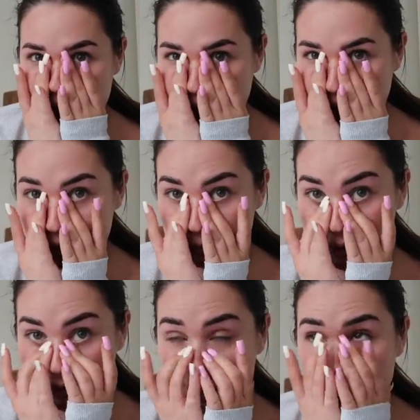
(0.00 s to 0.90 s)
skin's
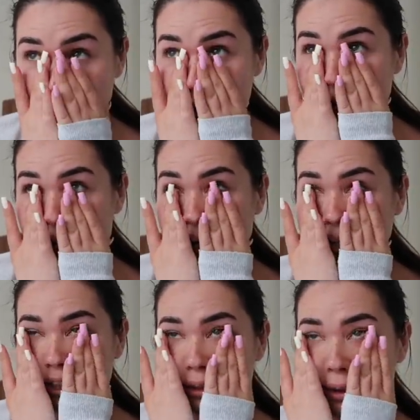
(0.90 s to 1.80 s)
been looking quite
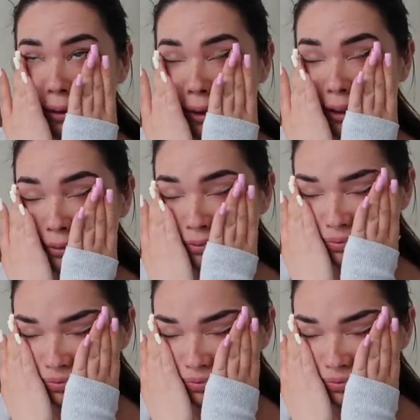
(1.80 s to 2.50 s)
tired at the moment.